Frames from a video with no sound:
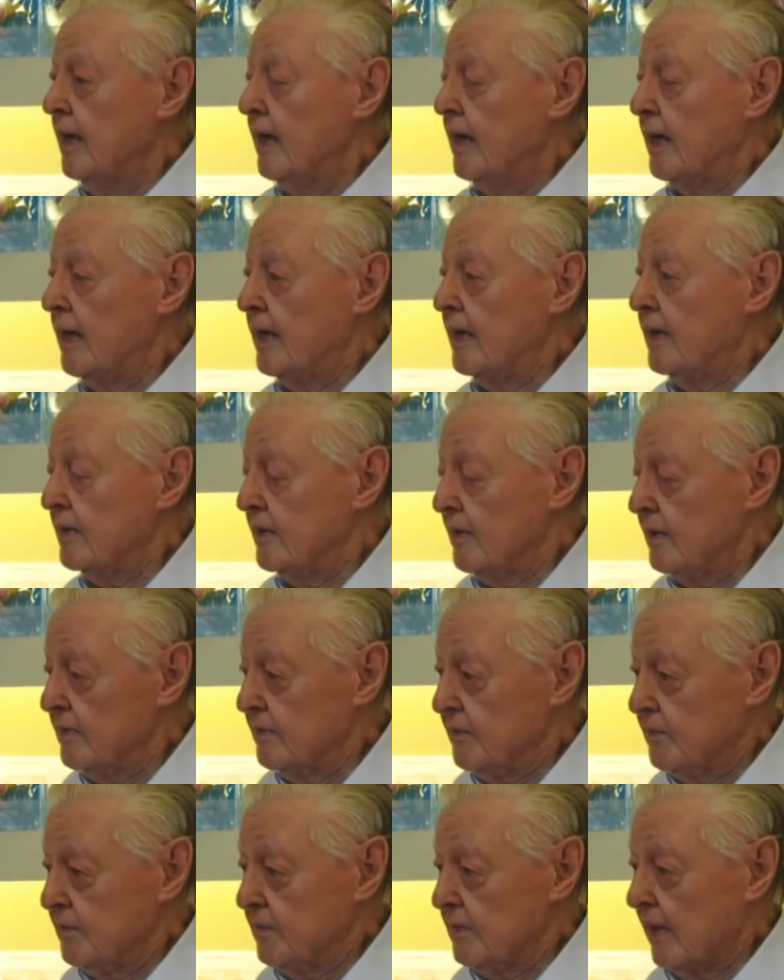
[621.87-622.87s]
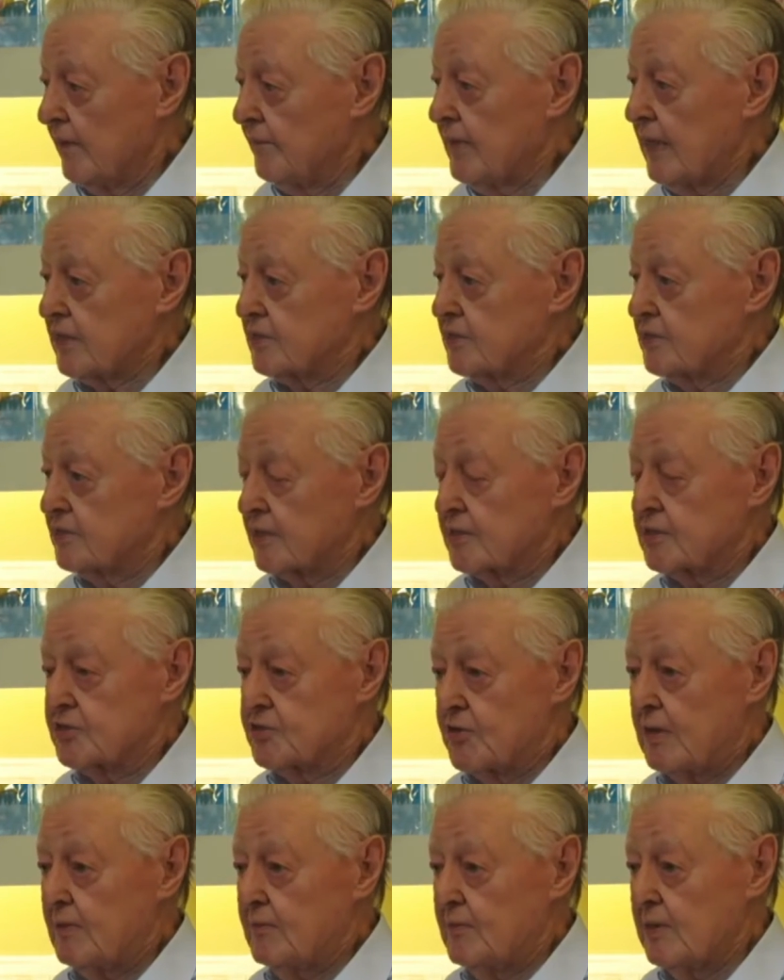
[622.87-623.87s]
And that's
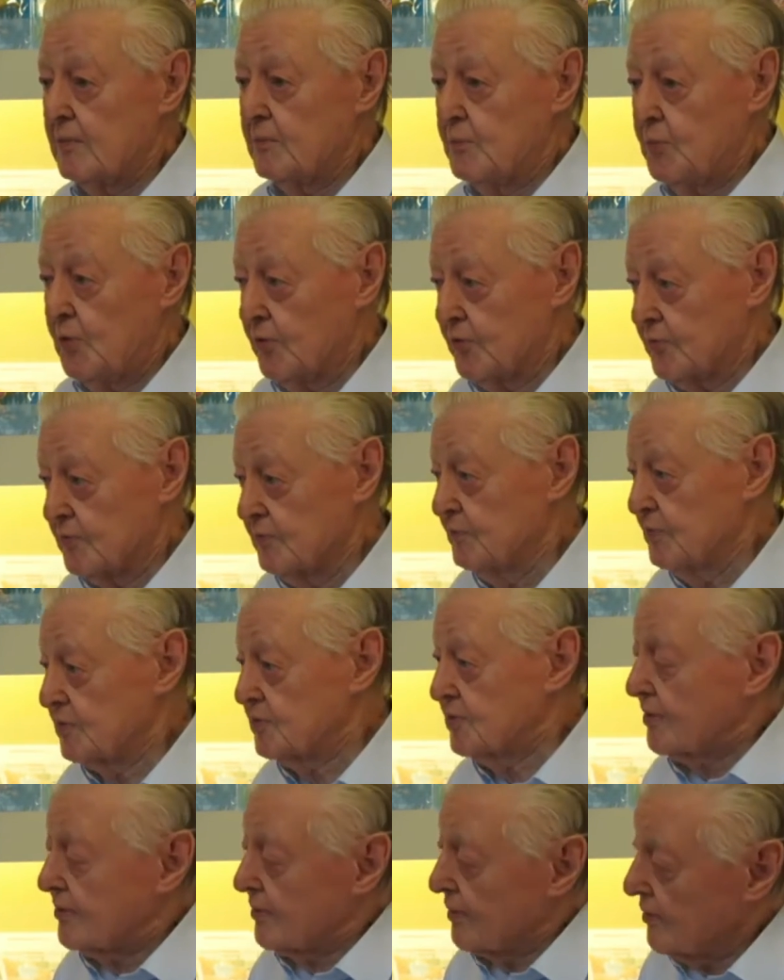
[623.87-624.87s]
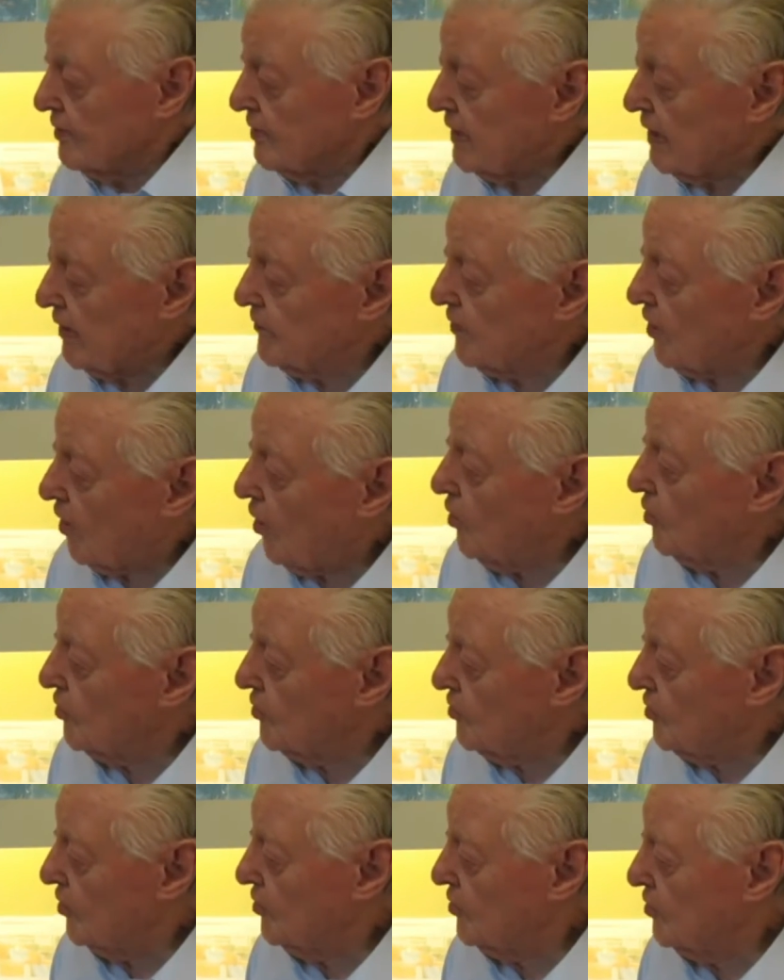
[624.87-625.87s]
extremely important, particularly in the
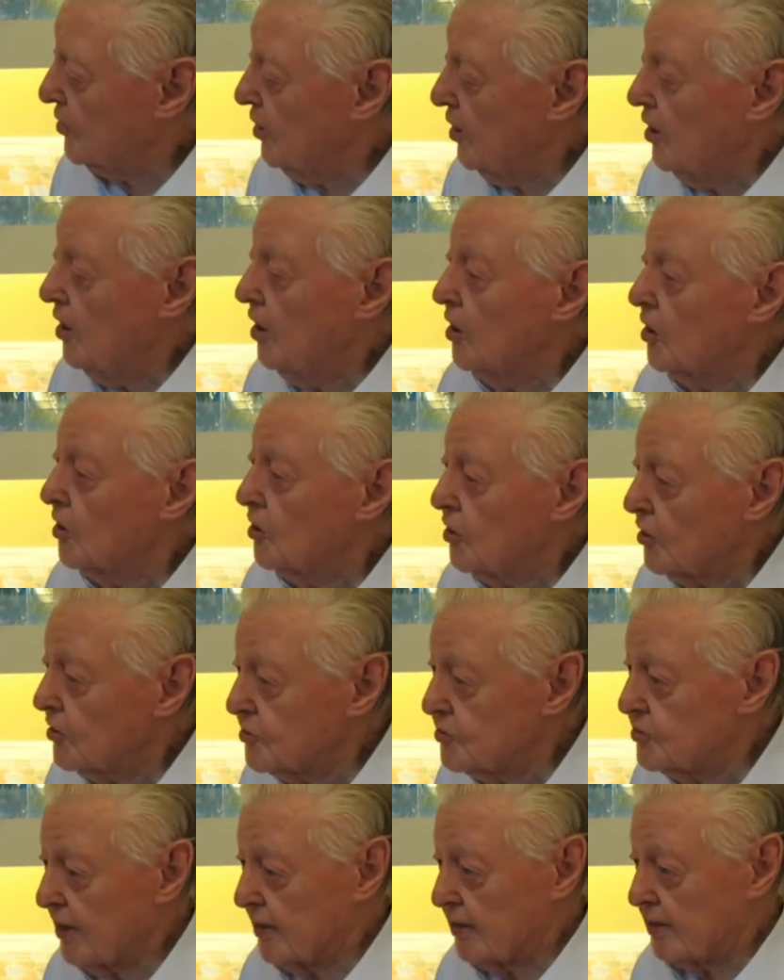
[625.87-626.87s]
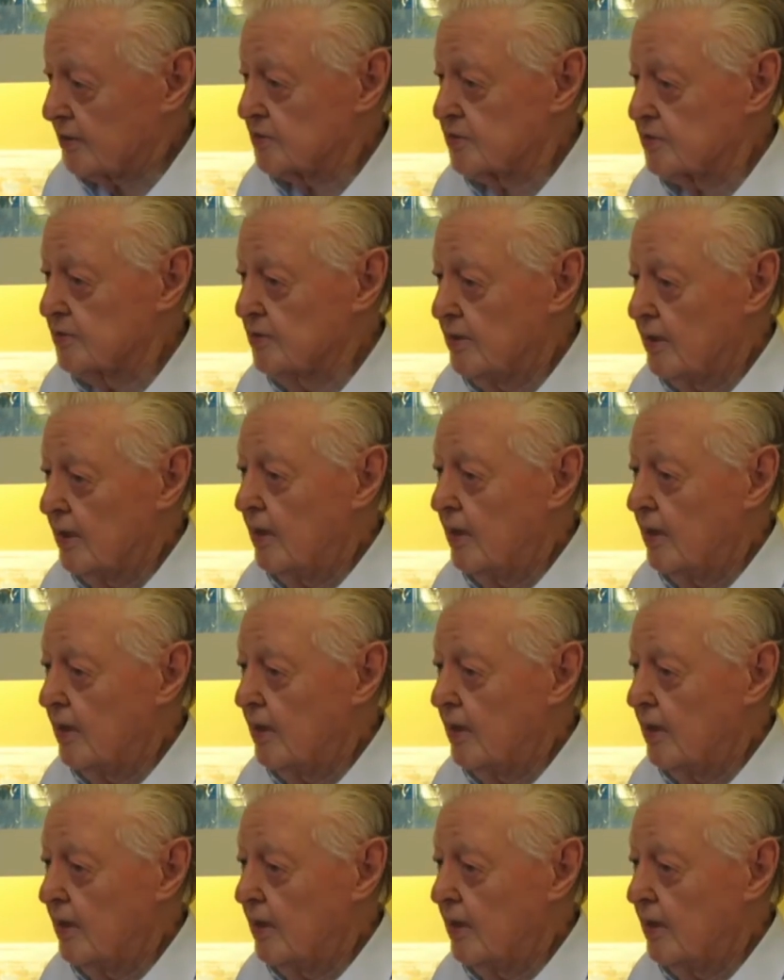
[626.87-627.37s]
Hong Kong context.